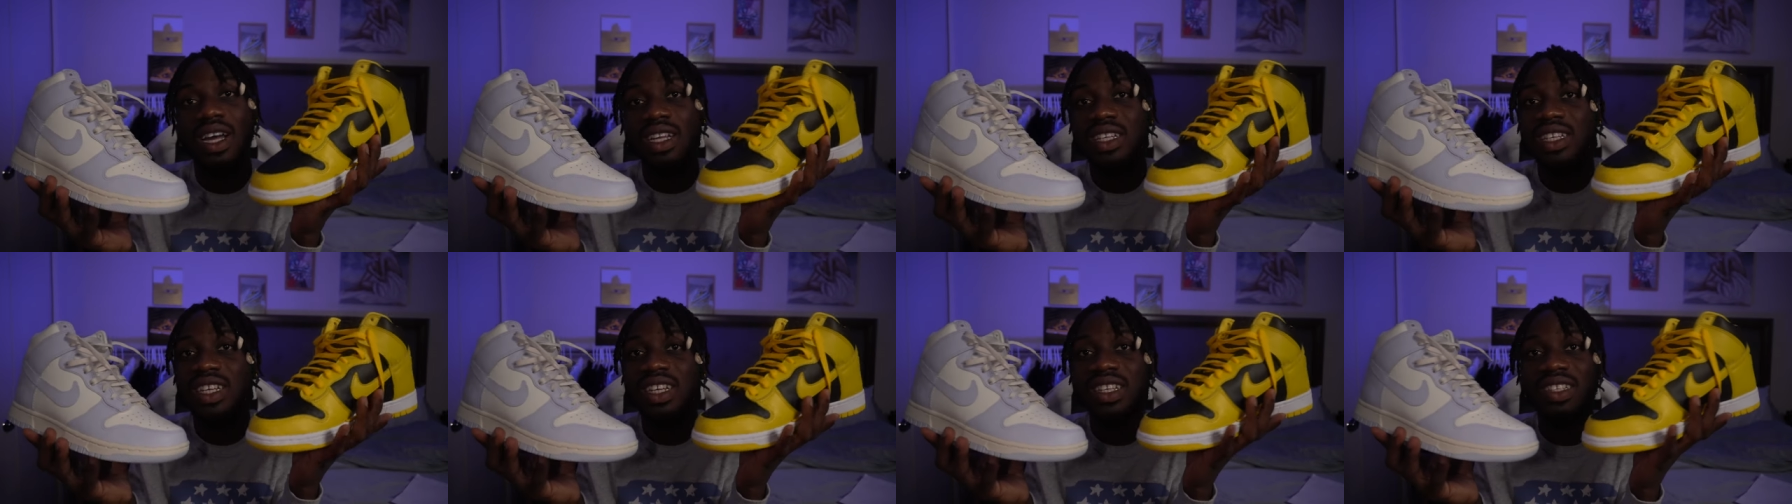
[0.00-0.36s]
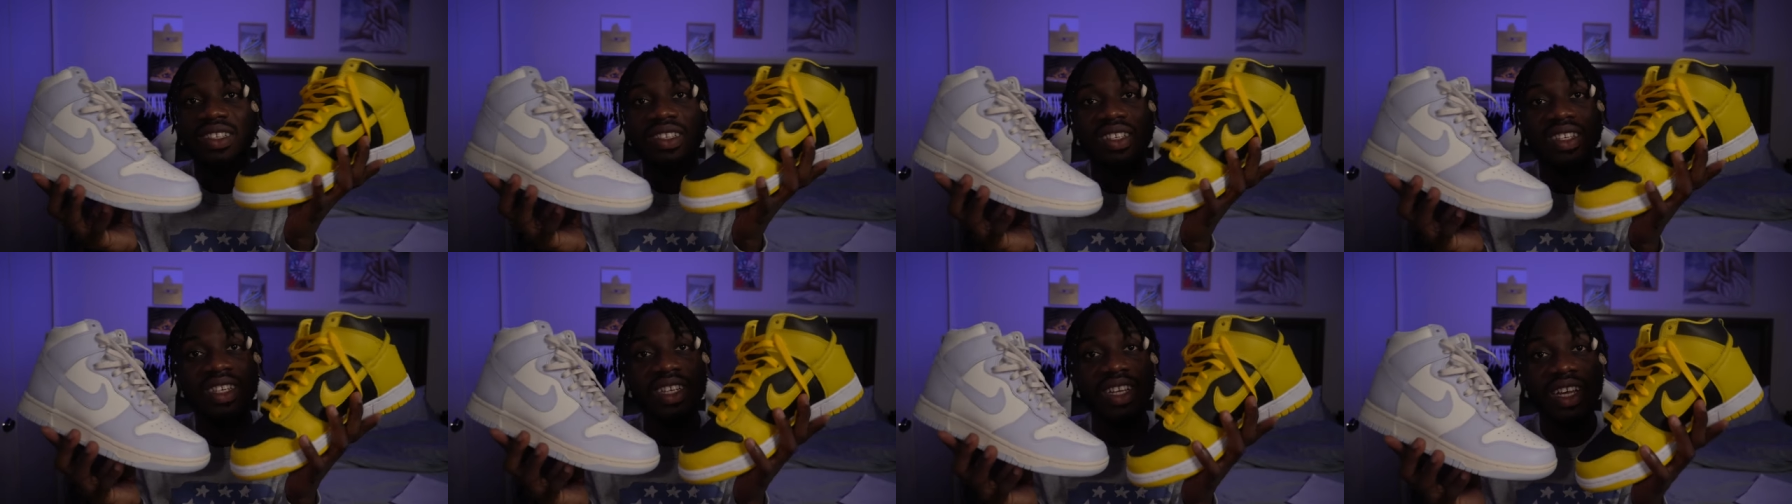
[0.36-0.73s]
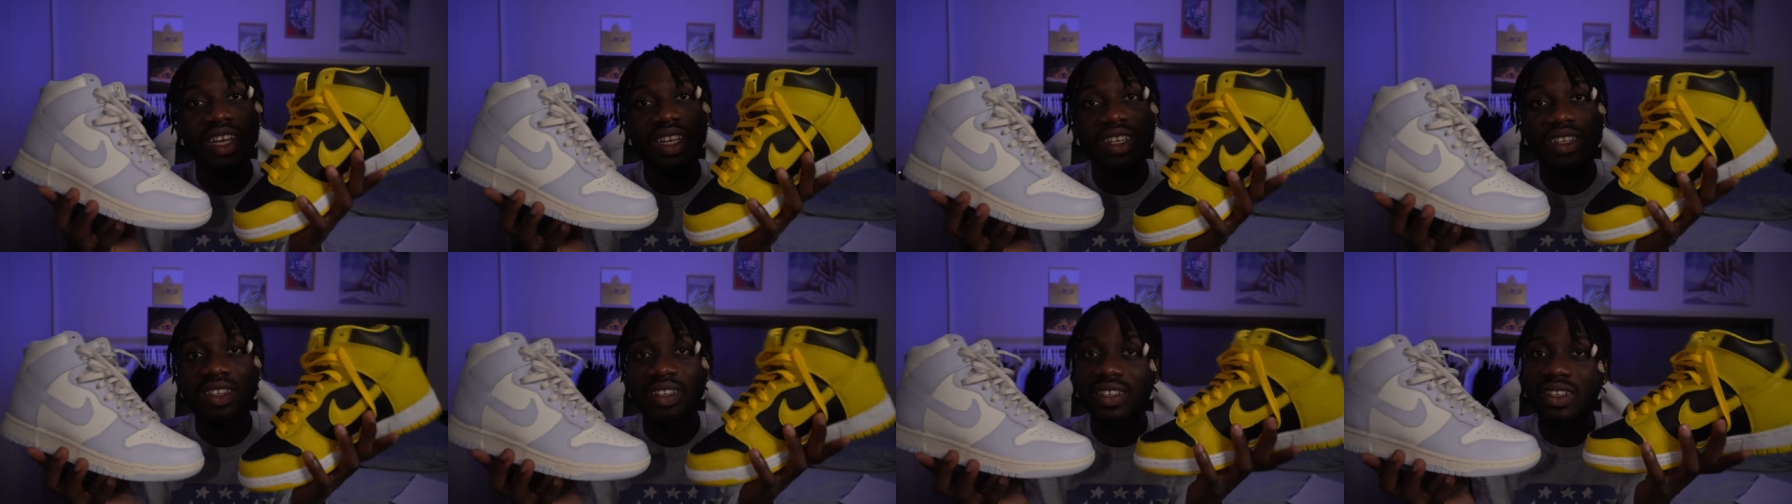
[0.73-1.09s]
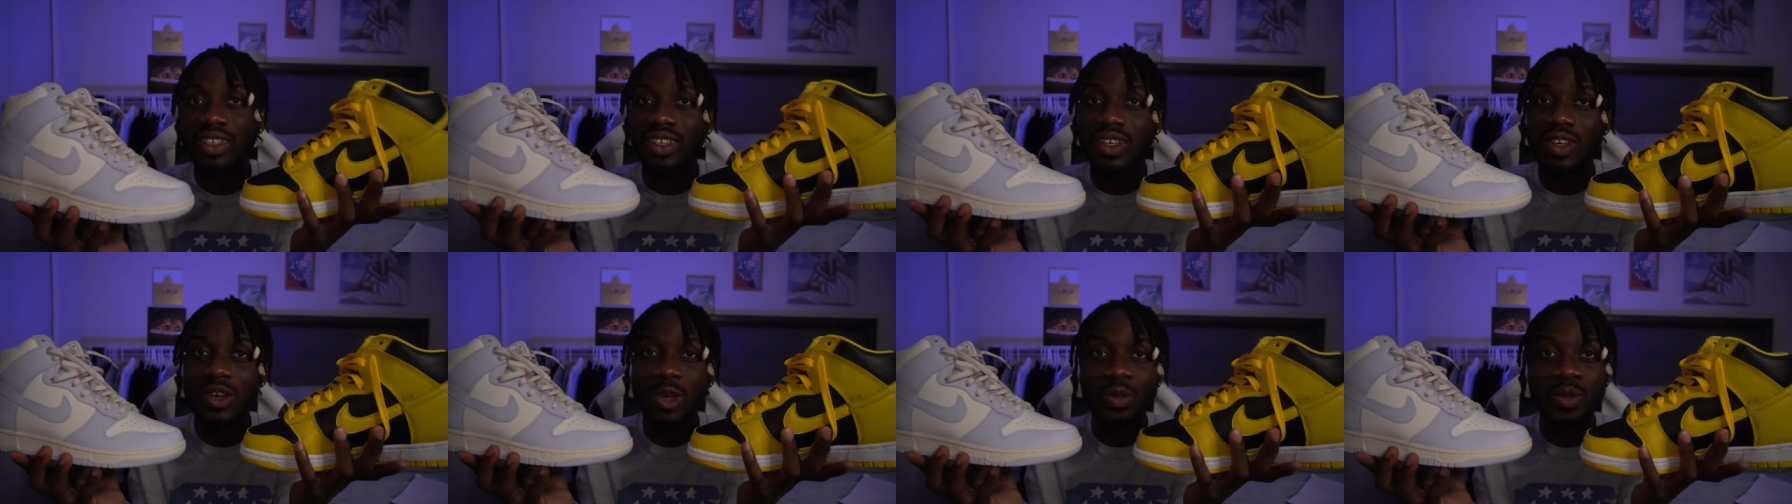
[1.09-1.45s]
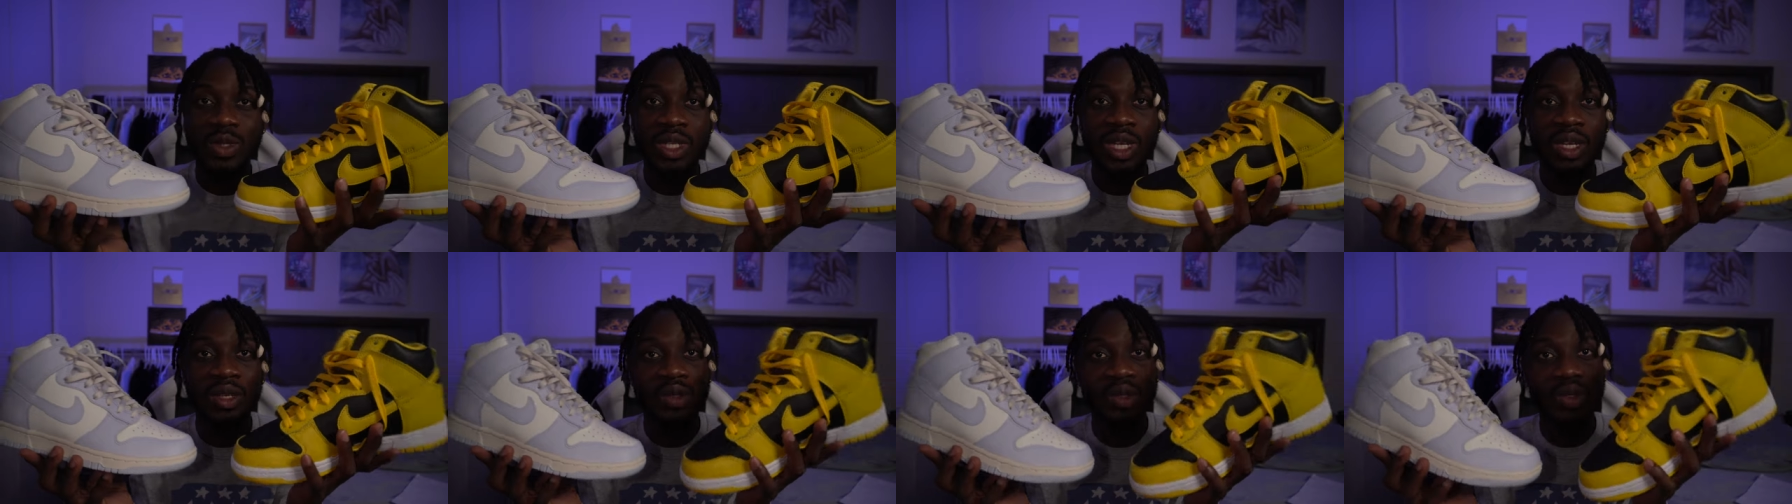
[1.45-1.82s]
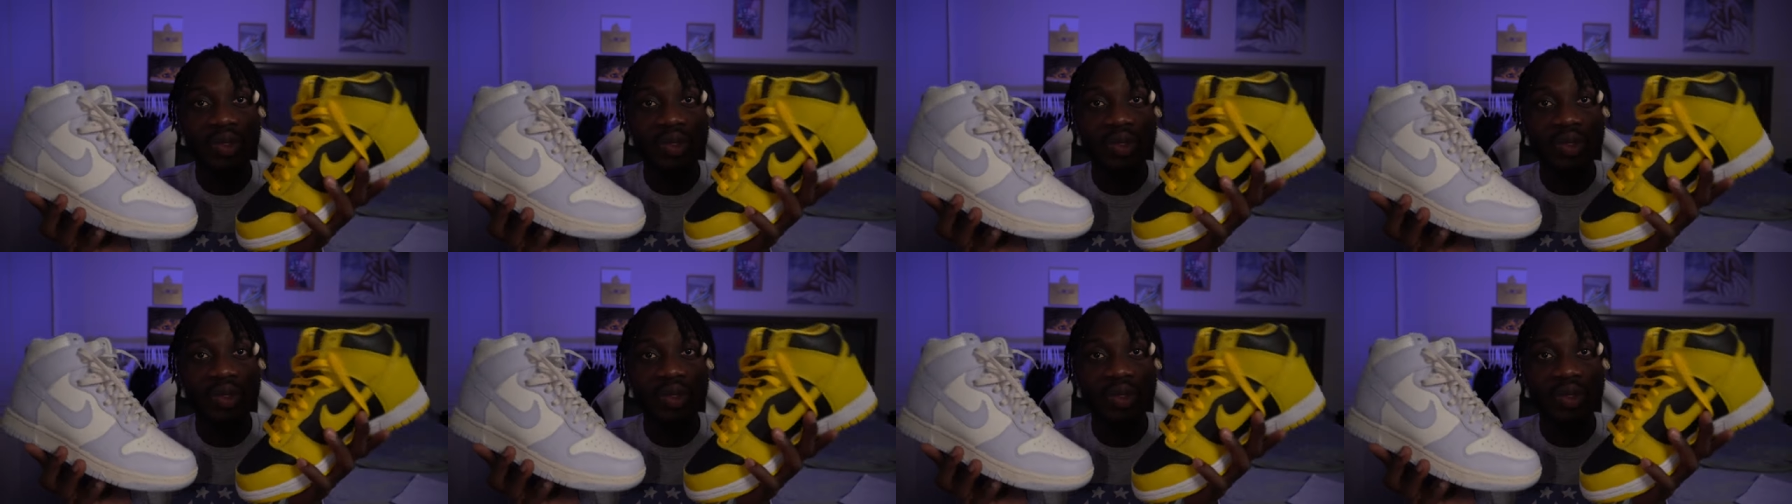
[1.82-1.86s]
at the end of the day, it comes down